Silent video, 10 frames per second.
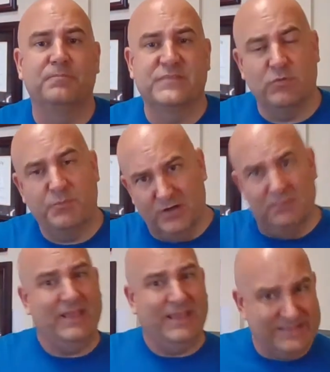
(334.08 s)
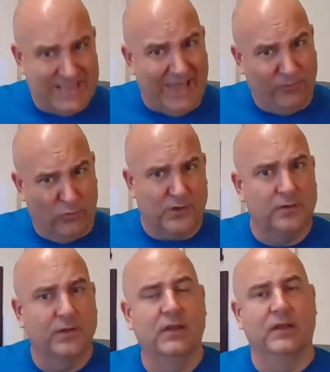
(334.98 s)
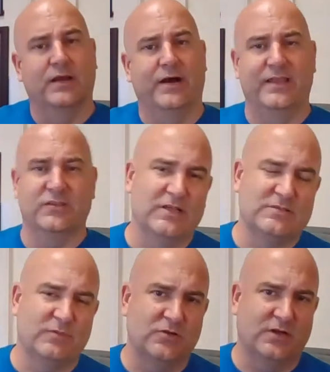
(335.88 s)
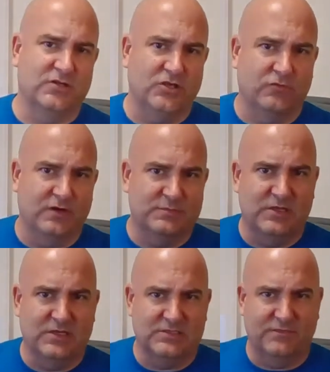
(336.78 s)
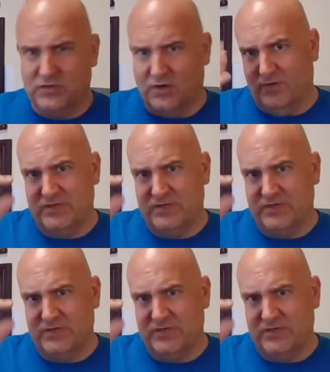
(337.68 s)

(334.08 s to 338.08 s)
So we put them in that order. And the reason we do it in children is because if you start